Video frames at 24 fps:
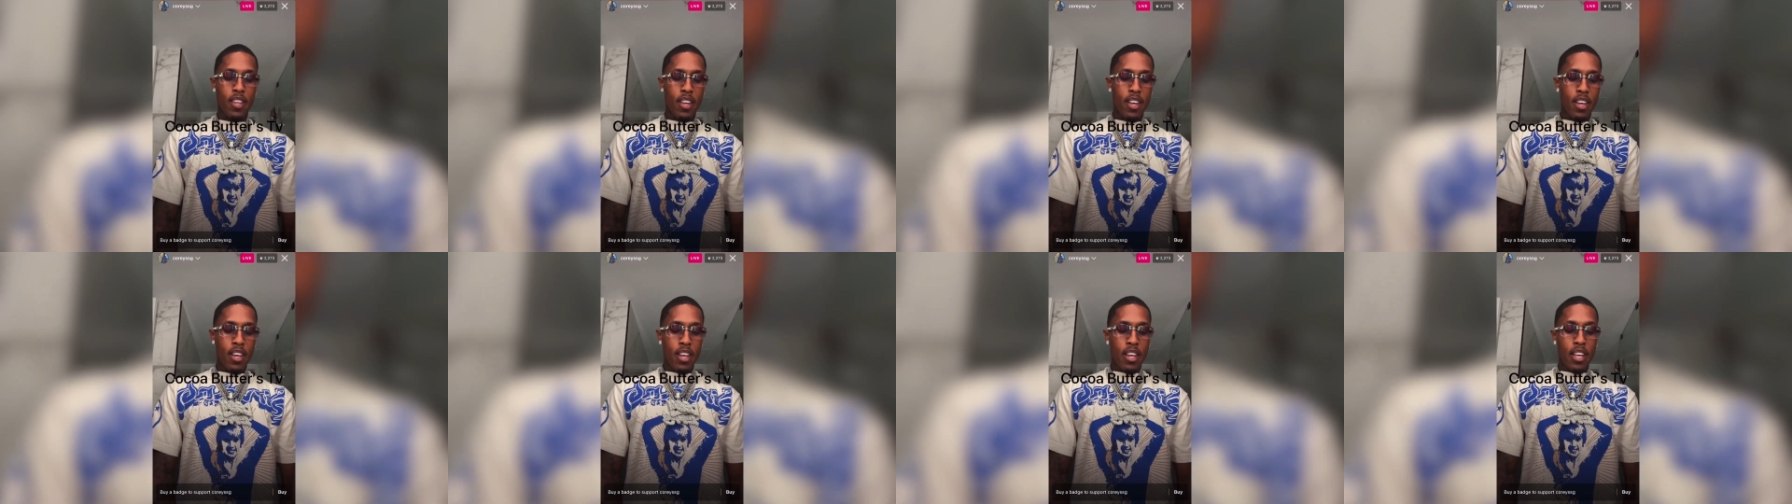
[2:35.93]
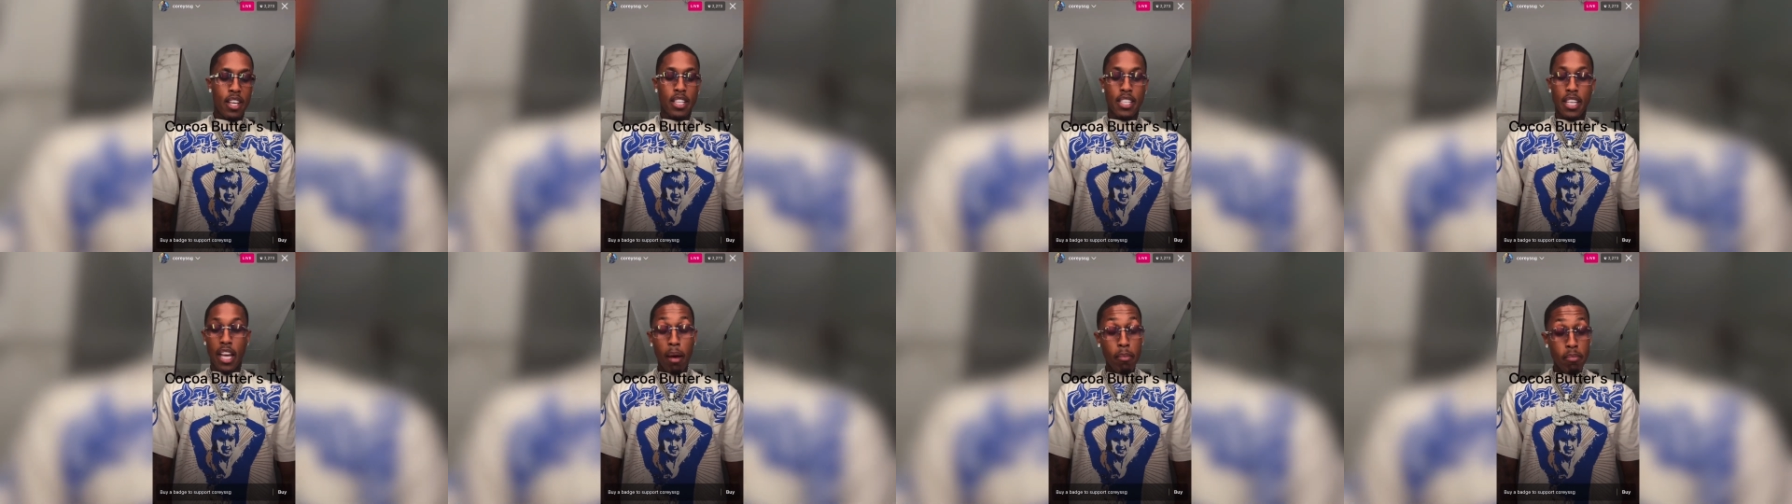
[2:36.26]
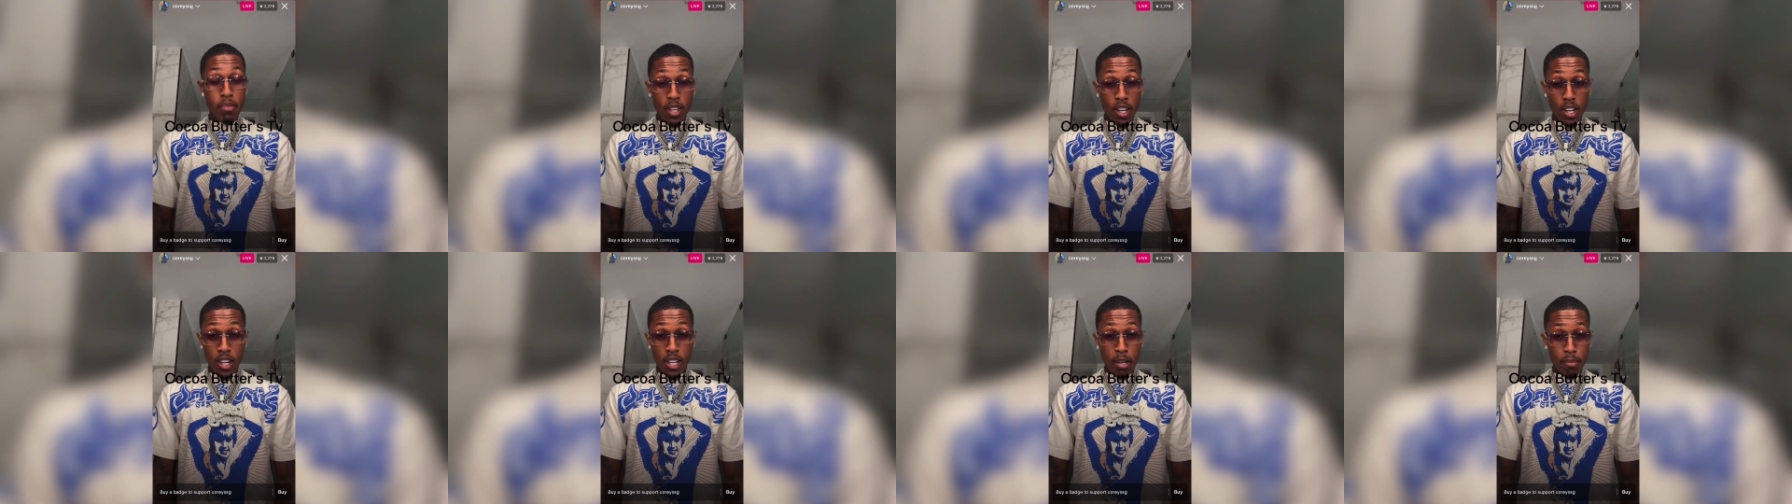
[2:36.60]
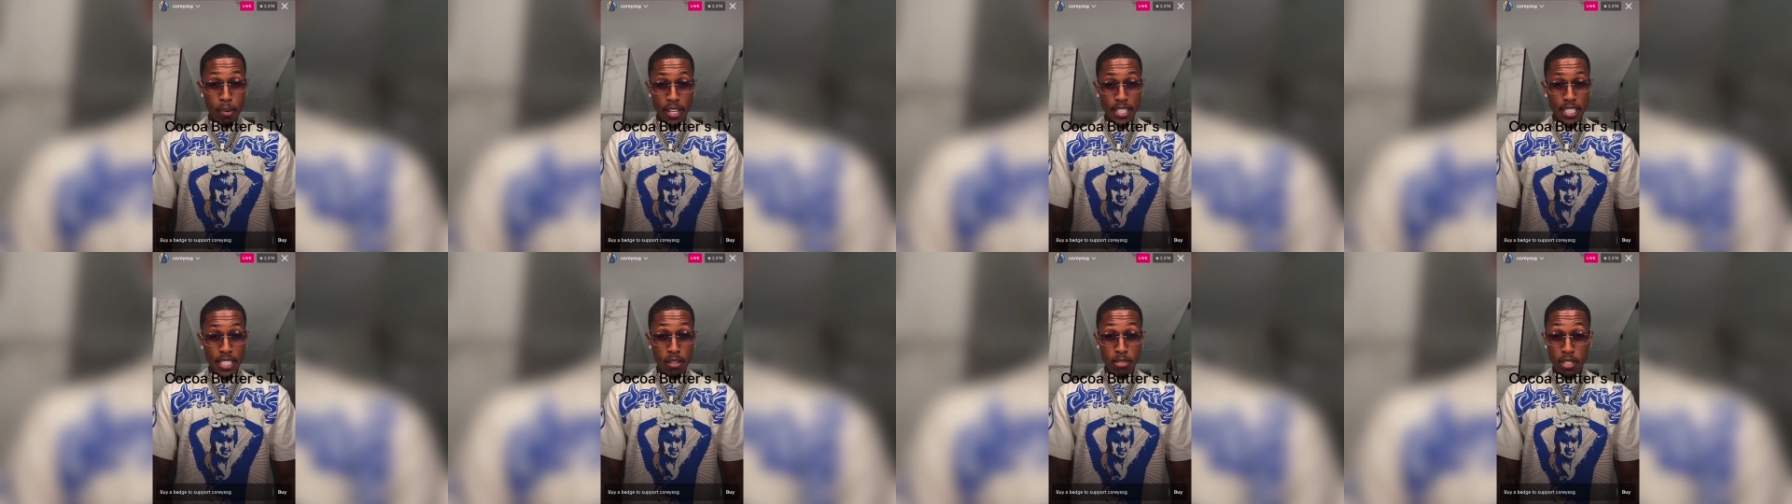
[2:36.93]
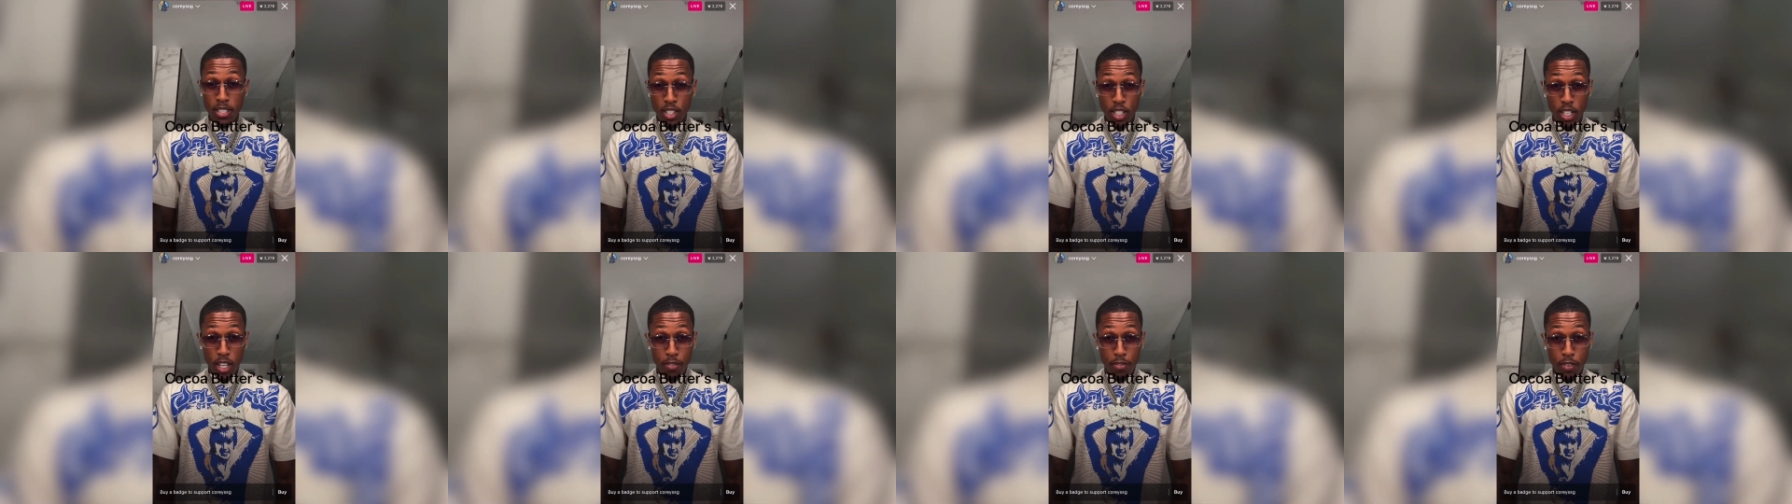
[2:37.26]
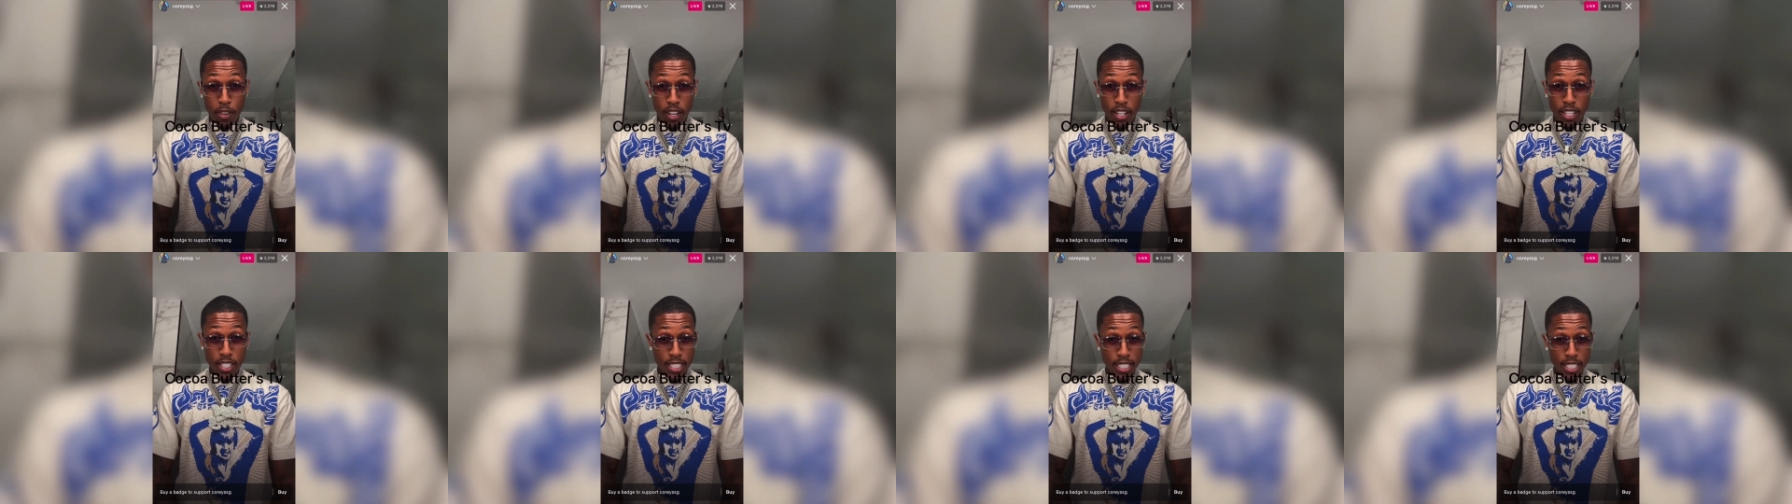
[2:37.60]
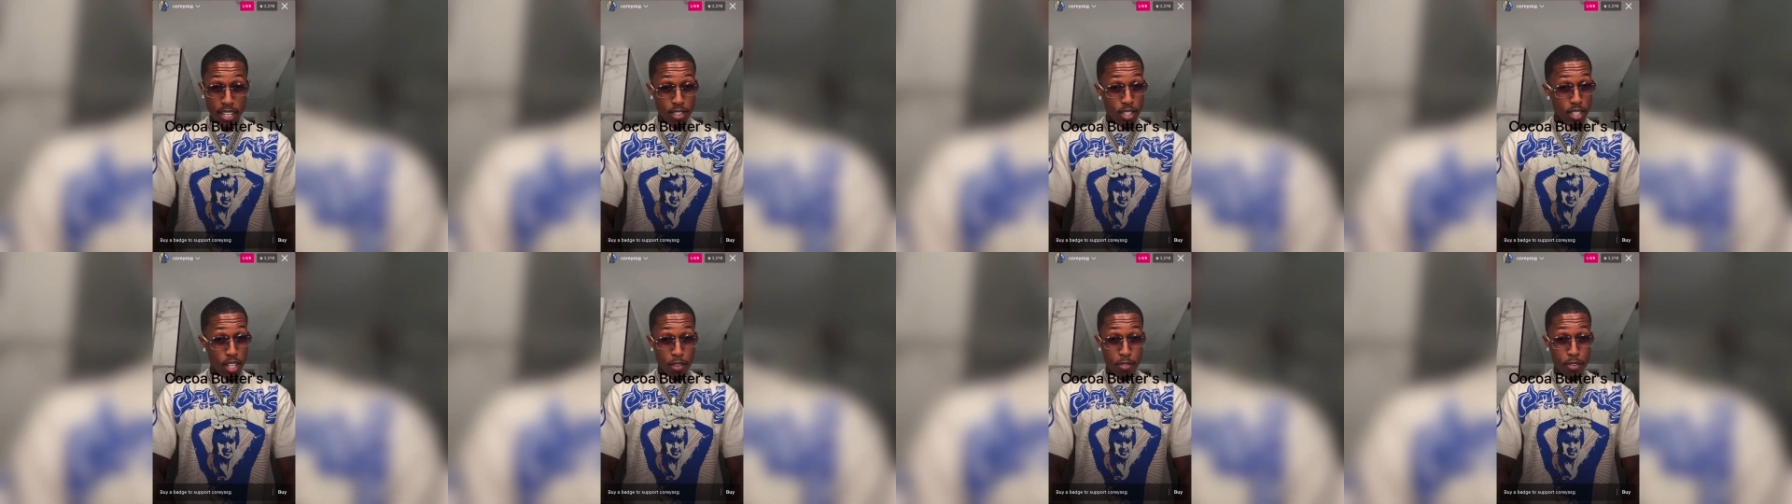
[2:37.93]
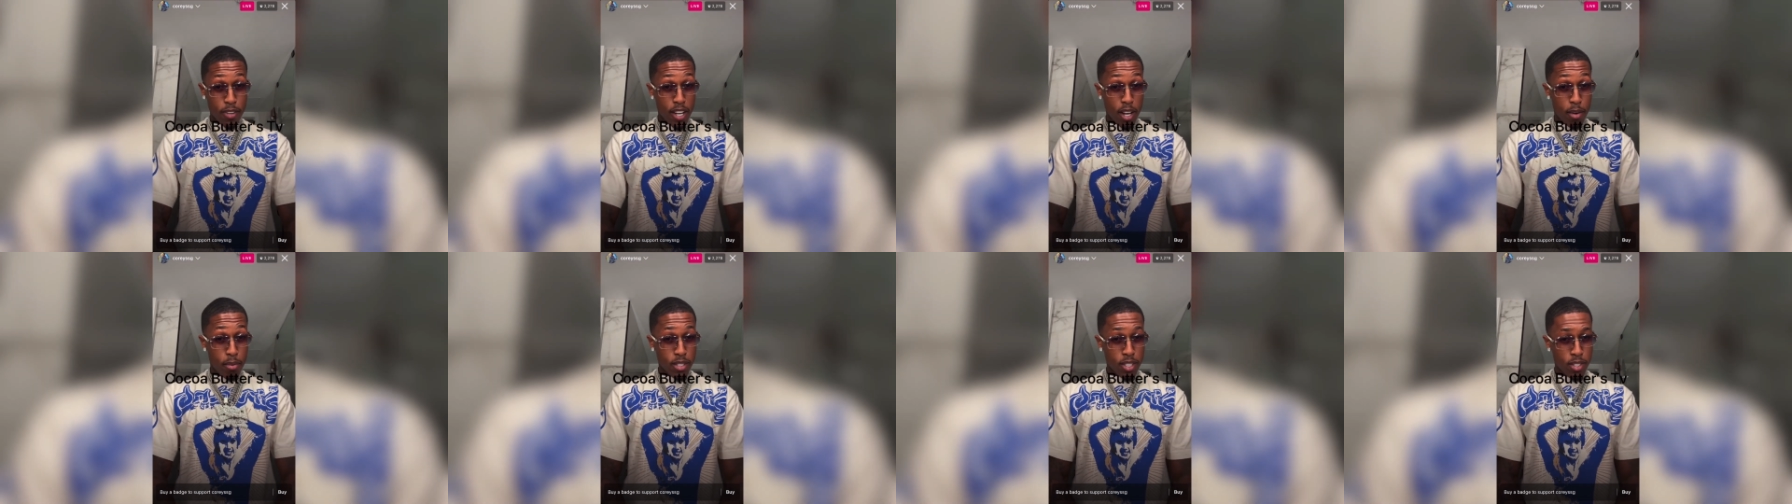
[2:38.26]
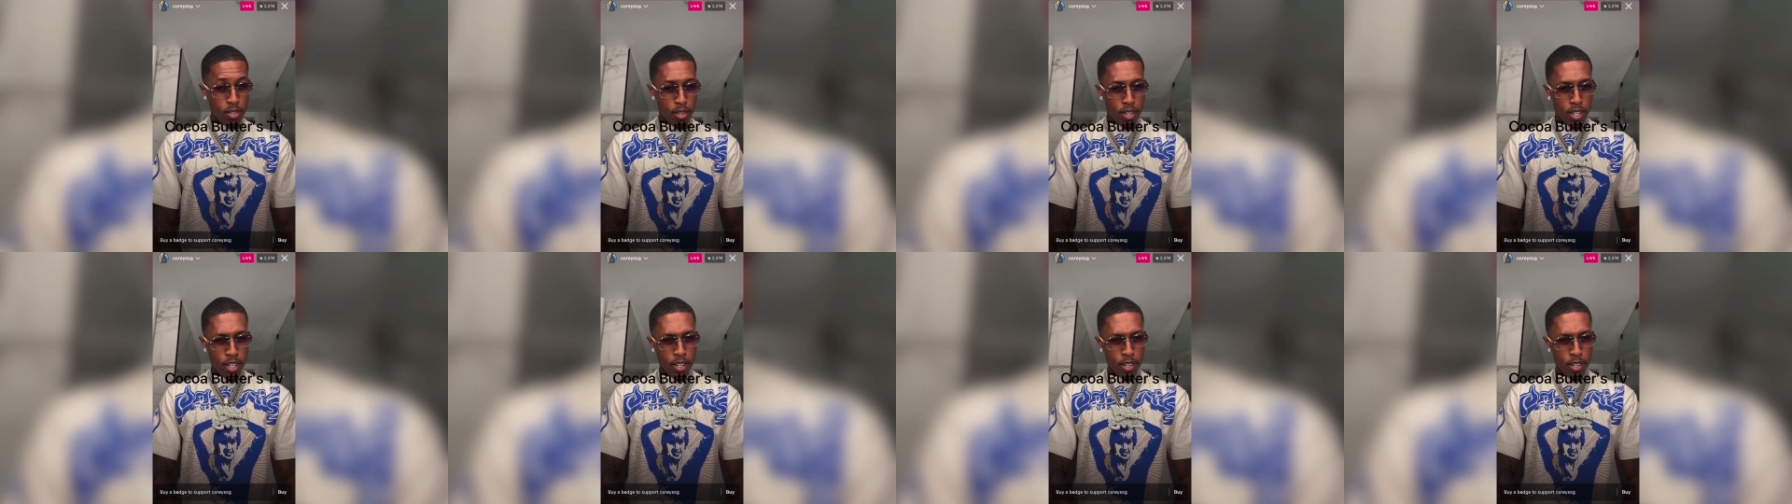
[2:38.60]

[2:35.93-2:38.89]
So I'm young, man, tell I'm still trying to figure this shit out, trying to figure out what's going on.